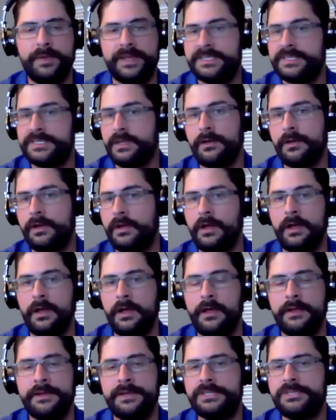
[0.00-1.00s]
based on
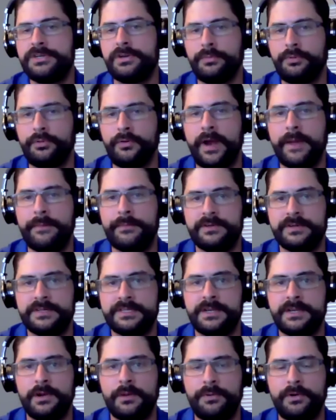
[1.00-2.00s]
additional
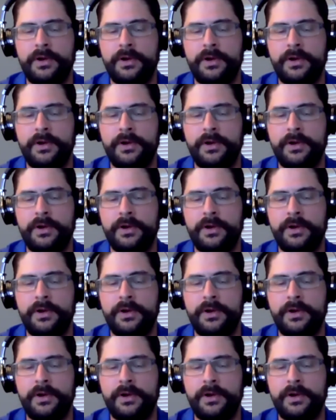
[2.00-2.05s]
parameters.